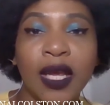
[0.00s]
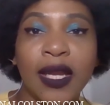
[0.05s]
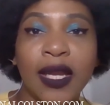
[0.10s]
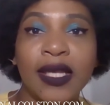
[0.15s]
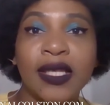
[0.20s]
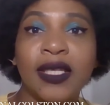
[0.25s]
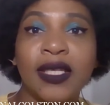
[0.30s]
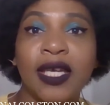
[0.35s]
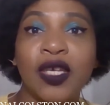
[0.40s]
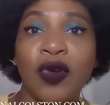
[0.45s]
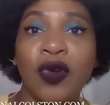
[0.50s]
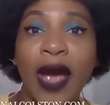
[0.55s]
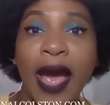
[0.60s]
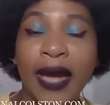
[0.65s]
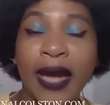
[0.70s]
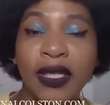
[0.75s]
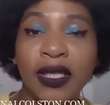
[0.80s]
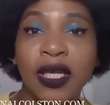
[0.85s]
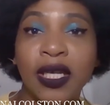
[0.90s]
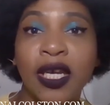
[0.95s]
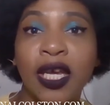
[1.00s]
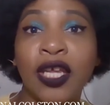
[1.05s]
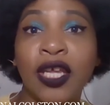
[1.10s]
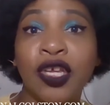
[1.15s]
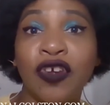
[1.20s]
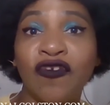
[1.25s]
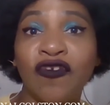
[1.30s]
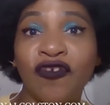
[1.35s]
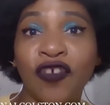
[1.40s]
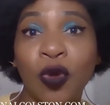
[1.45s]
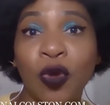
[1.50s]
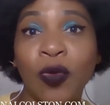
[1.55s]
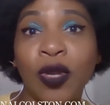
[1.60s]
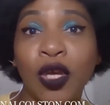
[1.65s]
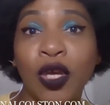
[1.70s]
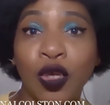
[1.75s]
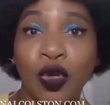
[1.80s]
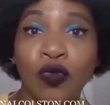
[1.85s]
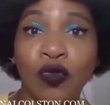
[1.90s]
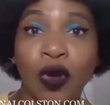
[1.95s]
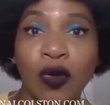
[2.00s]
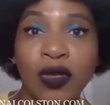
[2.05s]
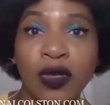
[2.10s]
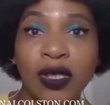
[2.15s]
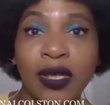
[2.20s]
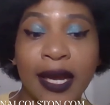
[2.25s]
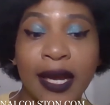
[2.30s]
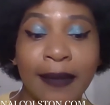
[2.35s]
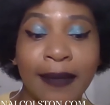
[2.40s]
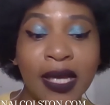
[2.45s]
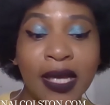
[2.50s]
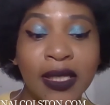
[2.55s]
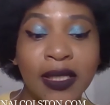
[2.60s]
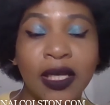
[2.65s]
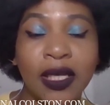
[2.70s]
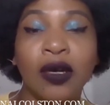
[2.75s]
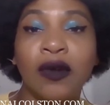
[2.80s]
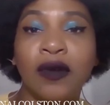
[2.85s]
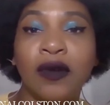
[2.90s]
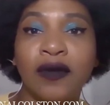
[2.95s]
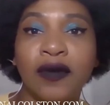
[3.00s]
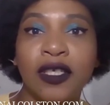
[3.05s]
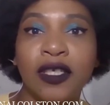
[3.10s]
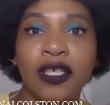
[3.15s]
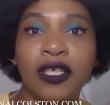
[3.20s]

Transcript: let's say you're acting in your film that you wrote, like myself,